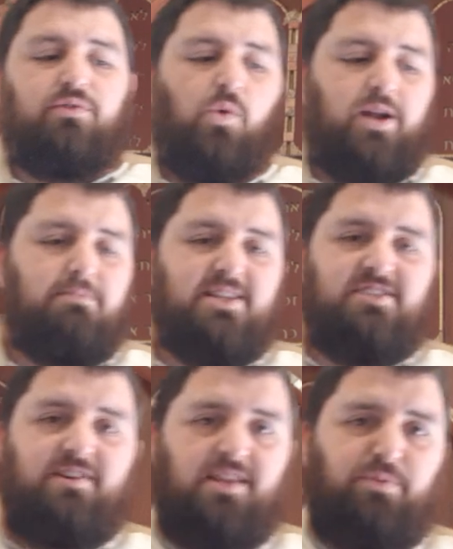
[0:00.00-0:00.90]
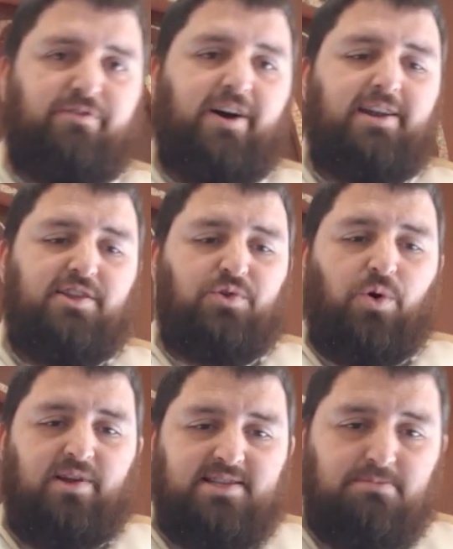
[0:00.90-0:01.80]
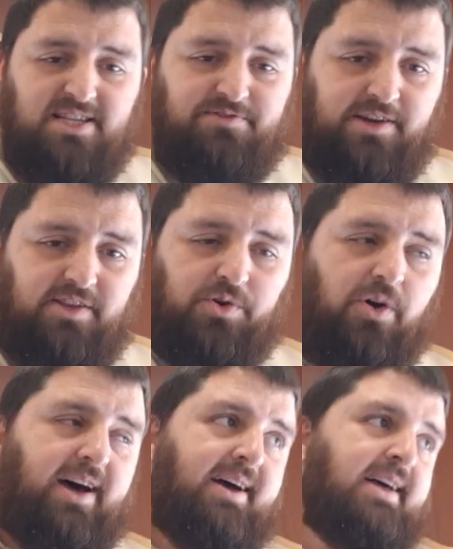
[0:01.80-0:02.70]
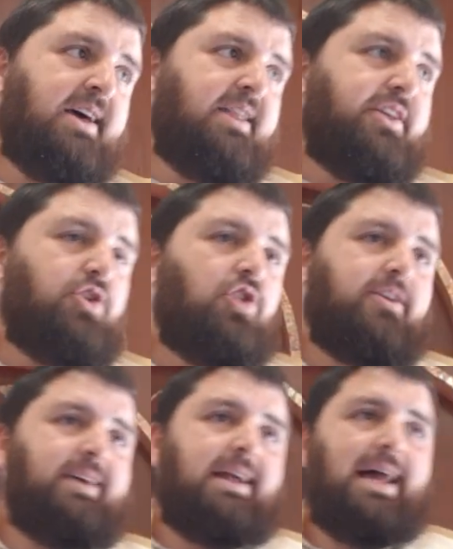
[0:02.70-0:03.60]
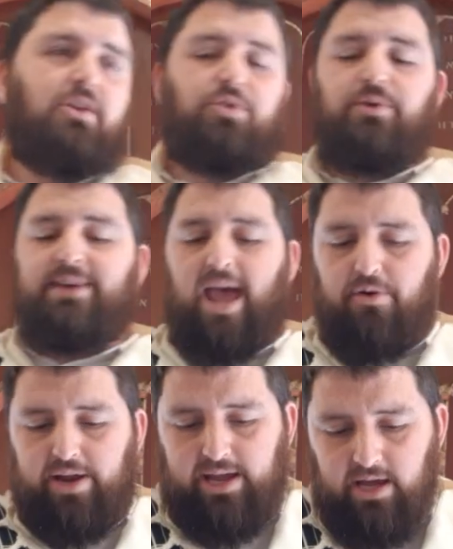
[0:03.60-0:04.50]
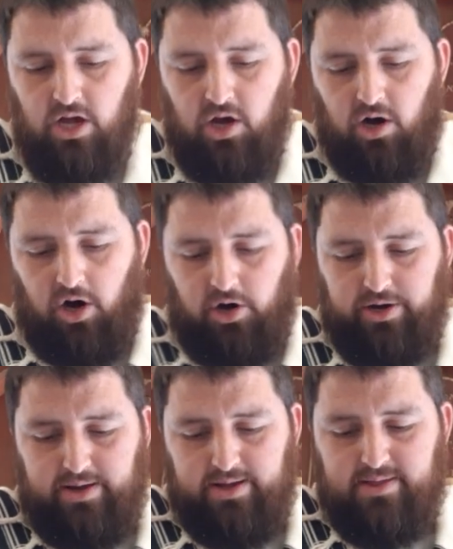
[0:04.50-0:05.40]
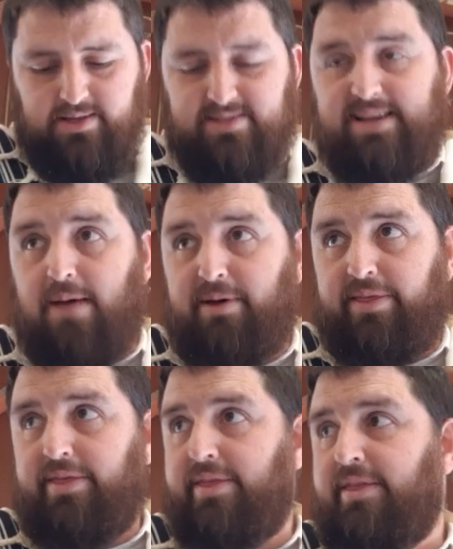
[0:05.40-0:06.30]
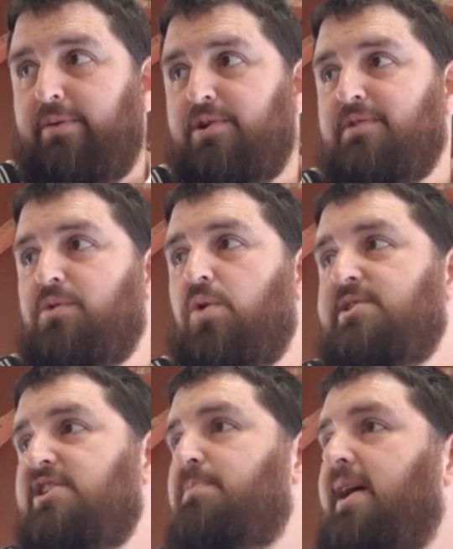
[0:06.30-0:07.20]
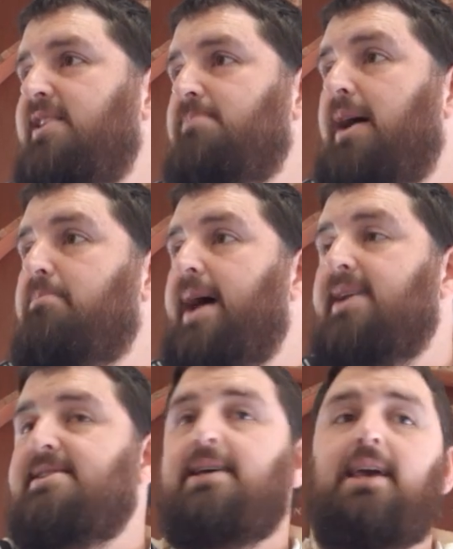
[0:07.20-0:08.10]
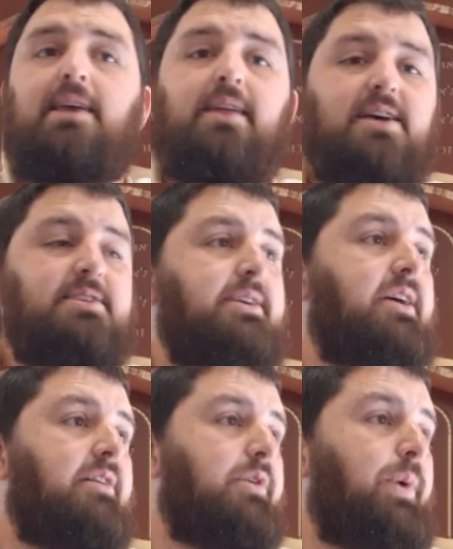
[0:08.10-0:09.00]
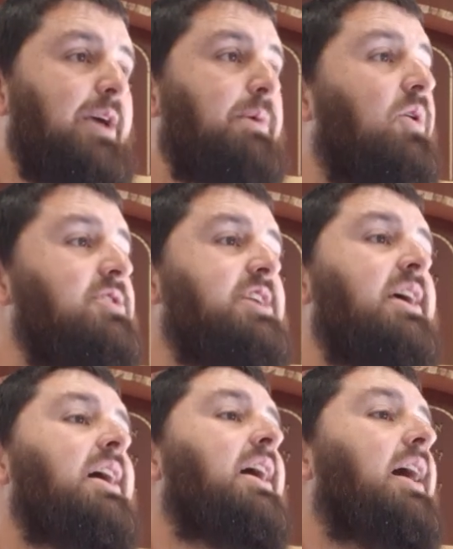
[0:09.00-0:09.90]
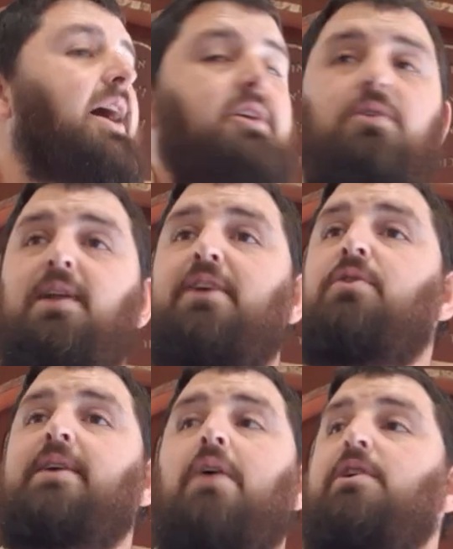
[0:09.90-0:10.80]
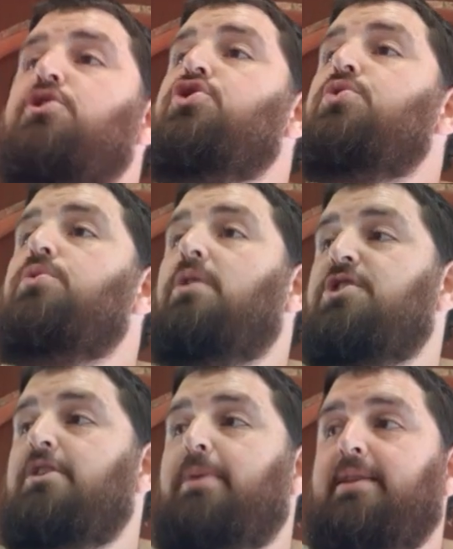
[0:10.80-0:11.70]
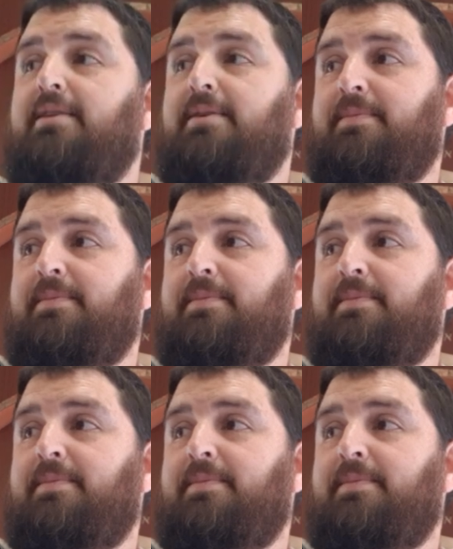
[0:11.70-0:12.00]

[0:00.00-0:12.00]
of one mitzvah that we find in the Torah. There's a mitzvah in the Torah that you're not allowed to carry on the Sabbath, which of course explains my bad singing that I sing here every week because I don't like to carry a tune on the Shabbat.